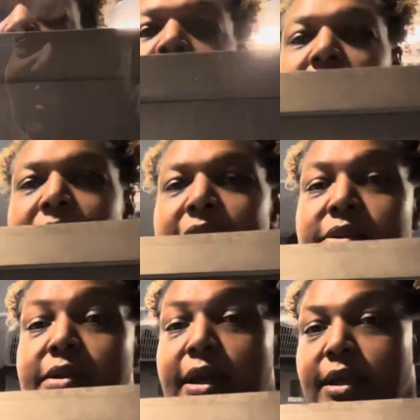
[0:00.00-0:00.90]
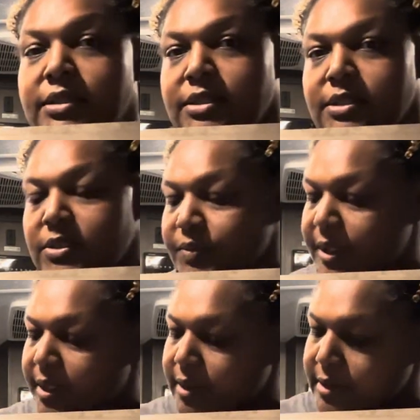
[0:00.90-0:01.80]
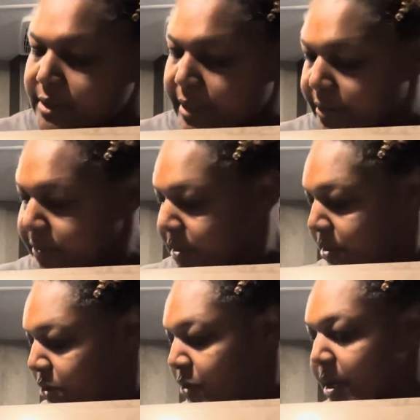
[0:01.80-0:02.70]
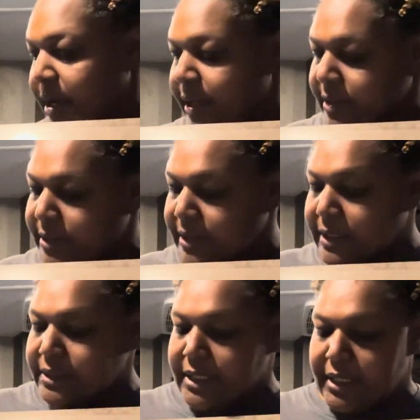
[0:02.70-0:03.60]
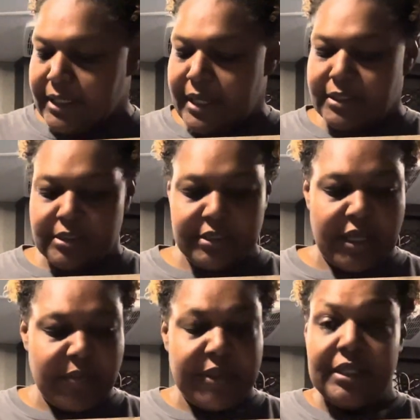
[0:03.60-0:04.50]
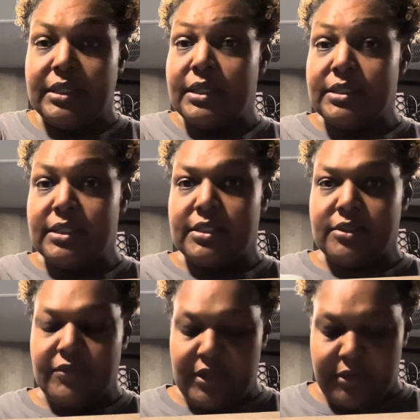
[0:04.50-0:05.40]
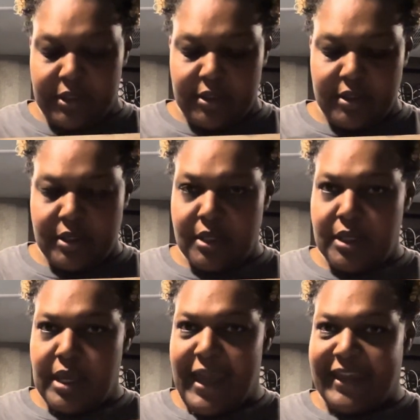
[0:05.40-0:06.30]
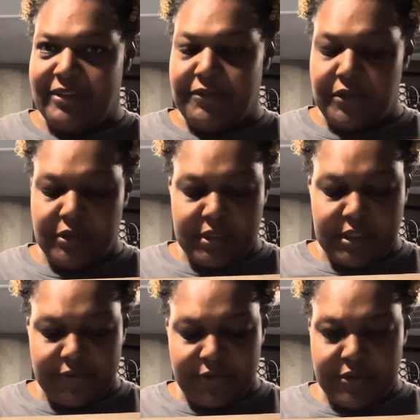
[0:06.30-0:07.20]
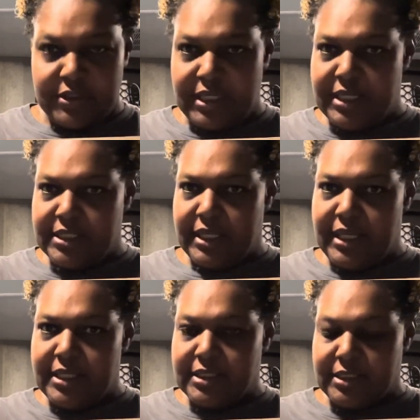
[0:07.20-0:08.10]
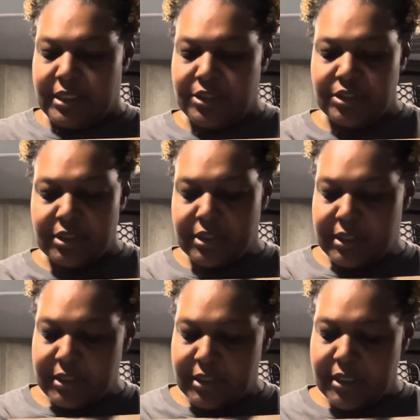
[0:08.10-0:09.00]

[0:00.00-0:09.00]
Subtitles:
Okay, you guys, this is what it looks like when it's dry. It looks like it has a shine, but it doesn't. It's I can feel the difference. It has that hesitation on it.